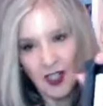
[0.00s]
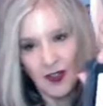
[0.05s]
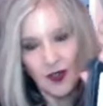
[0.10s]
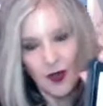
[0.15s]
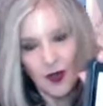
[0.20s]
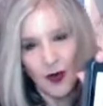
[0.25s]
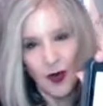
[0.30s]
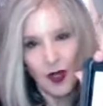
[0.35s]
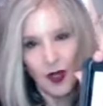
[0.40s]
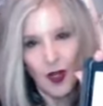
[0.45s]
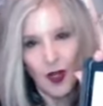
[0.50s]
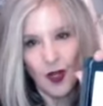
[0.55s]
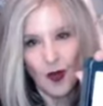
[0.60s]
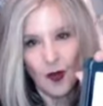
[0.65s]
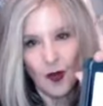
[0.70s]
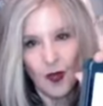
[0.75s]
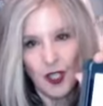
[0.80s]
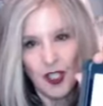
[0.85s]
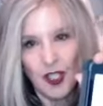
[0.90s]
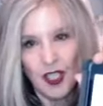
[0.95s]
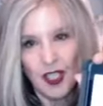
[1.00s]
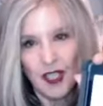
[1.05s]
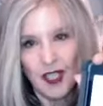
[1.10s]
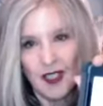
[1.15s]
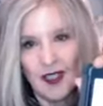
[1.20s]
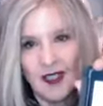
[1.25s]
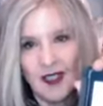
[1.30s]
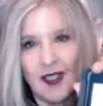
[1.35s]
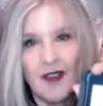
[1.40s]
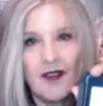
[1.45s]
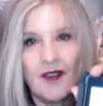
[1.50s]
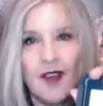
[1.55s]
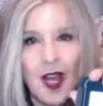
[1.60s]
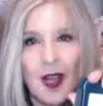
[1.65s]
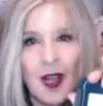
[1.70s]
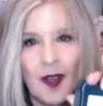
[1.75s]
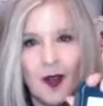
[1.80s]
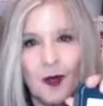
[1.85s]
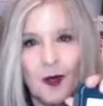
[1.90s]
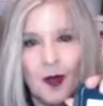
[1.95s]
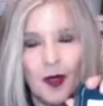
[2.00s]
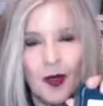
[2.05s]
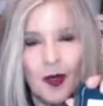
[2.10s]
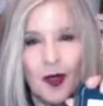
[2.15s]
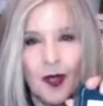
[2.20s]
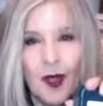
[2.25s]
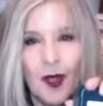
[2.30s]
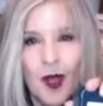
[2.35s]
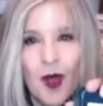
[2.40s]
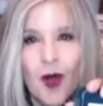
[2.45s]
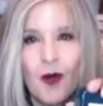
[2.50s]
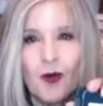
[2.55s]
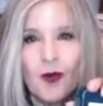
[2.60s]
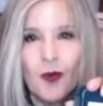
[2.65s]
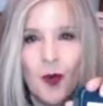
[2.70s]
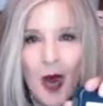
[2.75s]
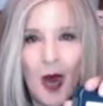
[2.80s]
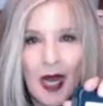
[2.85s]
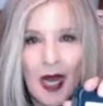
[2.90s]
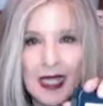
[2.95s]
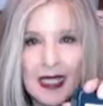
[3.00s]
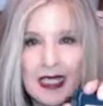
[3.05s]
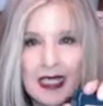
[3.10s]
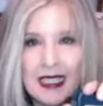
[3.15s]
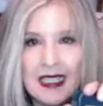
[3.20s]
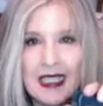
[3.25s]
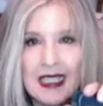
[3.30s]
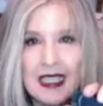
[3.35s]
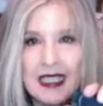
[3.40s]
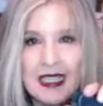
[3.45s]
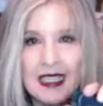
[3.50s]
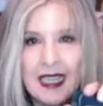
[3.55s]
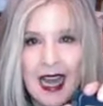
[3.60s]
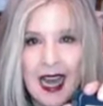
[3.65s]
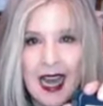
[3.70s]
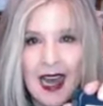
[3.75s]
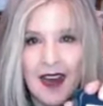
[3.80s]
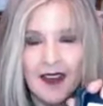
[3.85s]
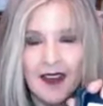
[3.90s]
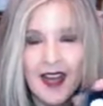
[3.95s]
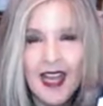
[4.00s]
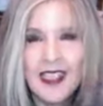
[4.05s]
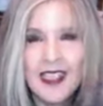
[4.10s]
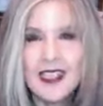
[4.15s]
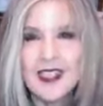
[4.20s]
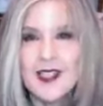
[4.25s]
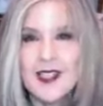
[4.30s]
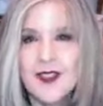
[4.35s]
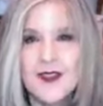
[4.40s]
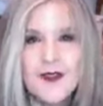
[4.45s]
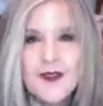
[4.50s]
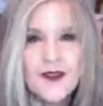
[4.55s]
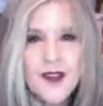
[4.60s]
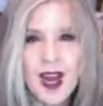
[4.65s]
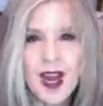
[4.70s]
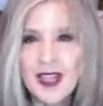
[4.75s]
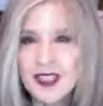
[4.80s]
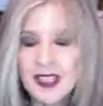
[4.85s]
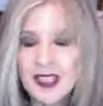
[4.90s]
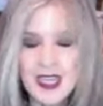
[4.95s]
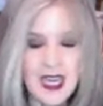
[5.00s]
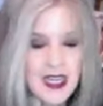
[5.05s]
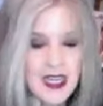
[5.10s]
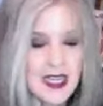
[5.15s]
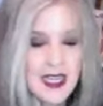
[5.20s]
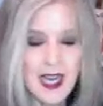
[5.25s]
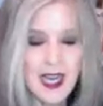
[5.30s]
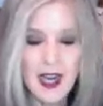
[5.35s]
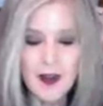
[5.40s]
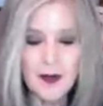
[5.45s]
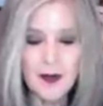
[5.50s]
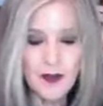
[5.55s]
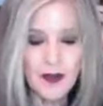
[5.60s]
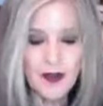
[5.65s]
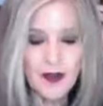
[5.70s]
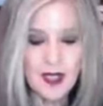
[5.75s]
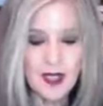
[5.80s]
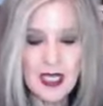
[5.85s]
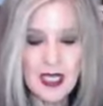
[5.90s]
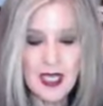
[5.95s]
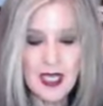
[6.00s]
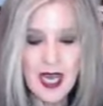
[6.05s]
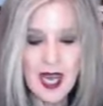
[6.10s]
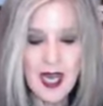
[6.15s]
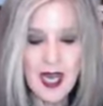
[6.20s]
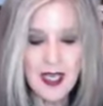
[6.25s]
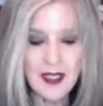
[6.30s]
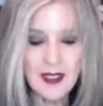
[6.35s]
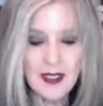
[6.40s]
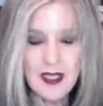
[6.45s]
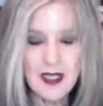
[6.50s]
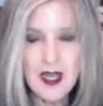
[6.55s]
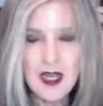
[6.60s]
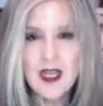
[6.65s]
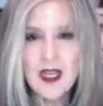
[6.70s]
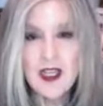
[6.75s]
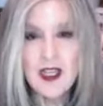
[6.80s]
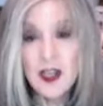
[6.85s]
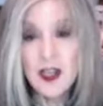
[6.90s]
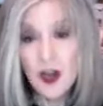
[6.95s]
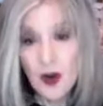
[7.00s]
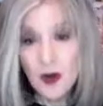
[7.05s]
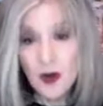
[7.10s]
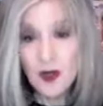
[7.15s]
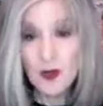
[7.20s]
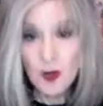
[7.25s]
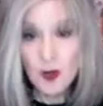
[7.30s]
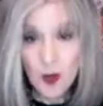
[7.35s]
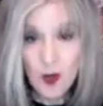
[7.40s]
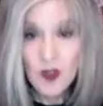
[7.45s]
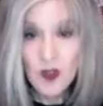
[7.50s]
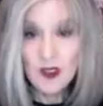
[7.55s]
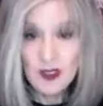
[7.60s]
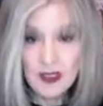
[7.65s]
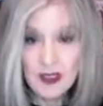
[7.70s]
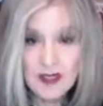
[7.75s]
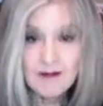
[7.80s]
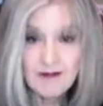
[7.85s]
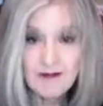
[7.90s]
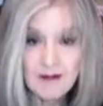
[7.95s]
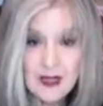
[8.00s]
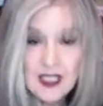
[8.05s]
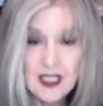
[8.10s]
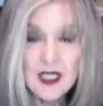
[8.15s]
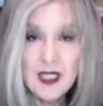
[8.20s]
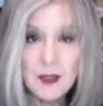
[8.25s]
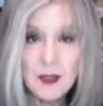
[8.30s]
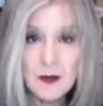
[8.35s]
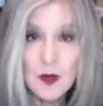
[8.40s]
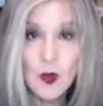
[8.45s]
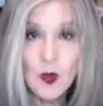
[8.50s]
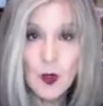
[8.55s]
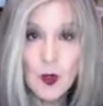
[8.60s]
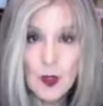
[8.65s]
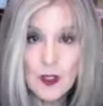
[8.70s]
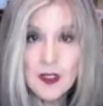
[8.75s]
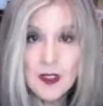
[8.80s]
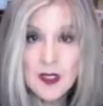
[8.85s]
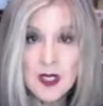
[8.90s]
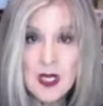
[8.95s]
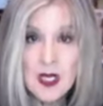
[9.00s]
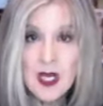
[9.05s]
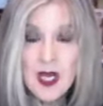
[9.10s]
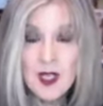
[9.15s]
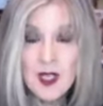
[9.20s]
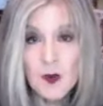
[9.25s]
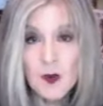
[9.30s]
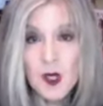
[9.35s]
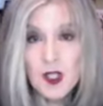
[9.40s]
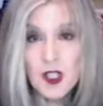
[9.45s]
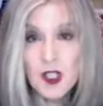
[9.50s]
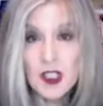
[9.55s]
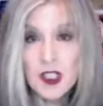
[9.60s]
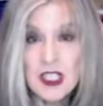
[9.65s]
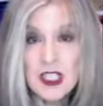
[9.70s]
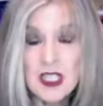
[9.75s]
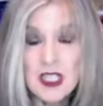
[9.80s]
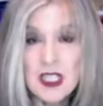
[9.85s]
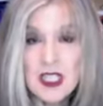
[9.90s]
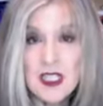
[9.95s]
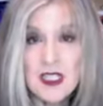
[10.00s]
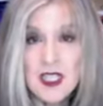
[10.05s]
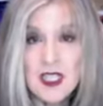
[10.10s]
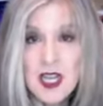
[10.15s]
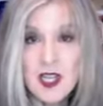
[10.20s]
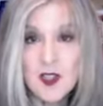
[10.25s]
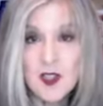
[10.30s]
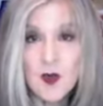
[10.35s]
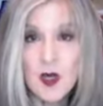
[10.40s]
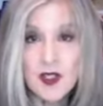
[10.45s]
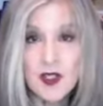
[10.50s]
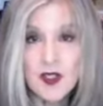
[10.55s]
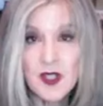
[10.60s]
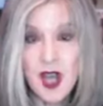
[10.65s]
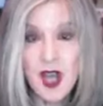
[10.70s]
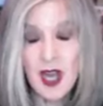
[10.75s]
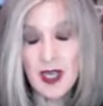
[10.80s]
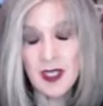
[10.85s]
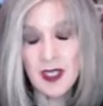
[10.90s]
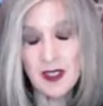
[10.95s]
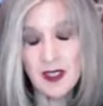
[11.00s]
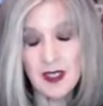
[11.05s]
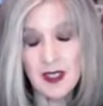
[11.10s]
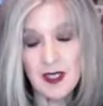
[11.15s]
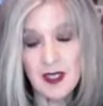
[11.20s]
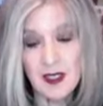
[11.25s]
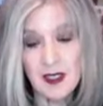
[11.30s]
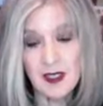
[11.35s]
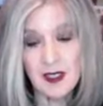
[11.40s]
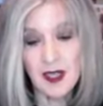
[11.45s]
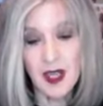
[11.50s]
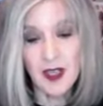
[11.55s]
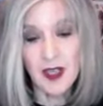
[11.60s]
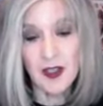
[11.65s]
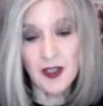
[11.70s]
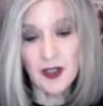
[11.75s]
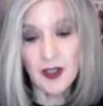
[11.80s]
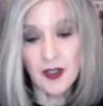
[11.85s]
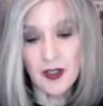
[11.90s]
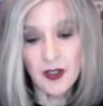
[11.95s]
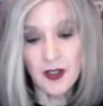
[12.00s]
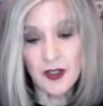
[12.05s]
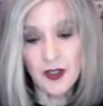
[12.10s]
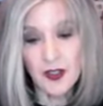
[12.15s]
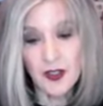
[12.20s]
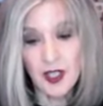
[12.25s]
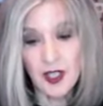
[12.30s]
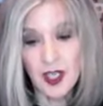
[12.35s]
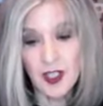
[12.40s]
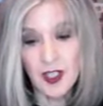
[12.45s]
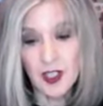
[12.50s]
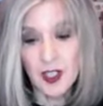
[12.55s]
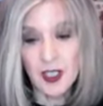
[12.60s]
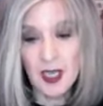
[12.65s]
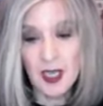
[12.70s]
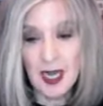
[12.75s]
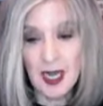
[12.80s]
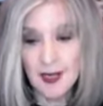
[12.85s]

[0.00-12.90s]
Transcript: Sawyer, which is available right now, and it is fascinating and riveting and, you know, important, especially in these days when science is under such